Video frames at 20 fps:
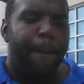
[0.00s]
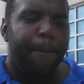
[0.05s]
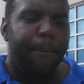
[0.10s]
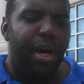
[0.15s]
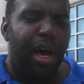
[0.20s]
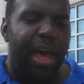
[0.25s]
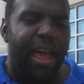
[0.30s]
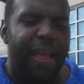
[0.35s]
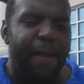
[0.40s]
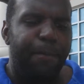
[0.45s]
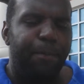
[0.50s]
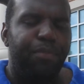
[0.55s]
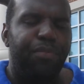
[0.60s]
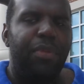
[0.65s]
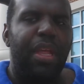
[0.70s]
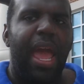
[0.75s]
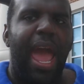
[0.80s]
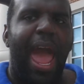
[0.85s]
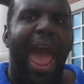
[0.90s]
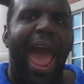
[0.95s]
But
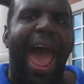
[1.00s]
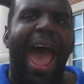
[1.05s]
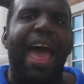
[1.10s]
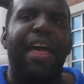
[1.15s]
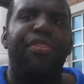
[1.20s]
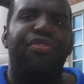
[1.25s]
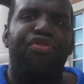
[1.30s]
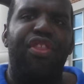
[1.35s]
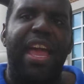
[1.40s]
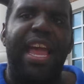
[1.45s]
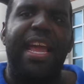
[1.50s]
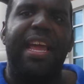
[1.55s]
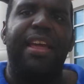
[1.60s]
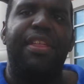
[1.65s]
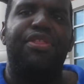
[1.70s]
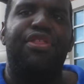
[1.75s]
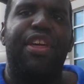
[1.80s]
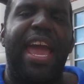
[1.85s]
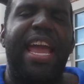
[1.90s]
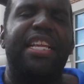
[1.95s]
I think
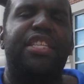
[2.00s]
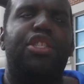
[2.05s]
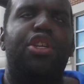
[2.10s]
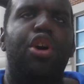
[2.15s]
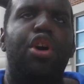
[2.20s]
the